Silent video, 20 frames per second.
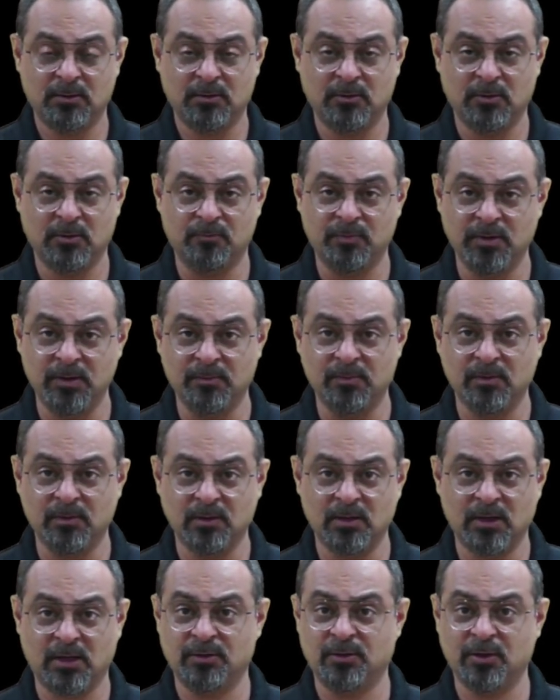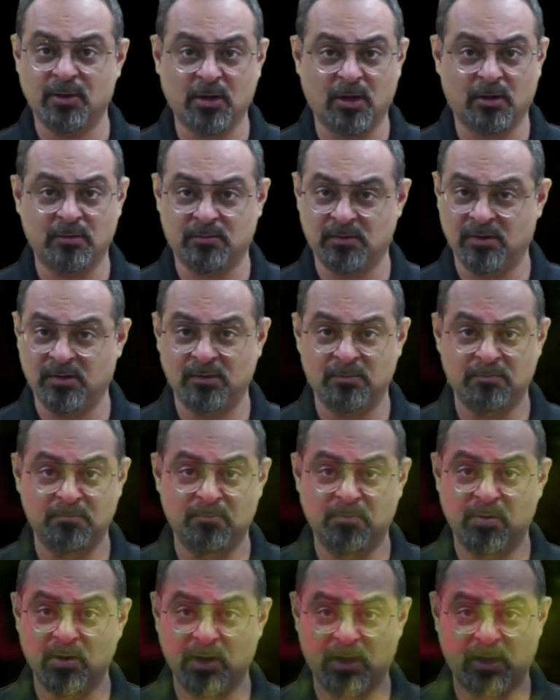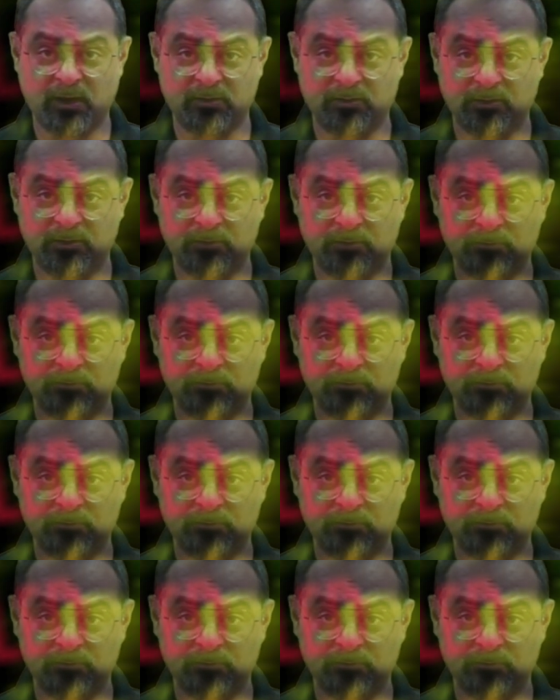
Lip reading: the people and the country bled.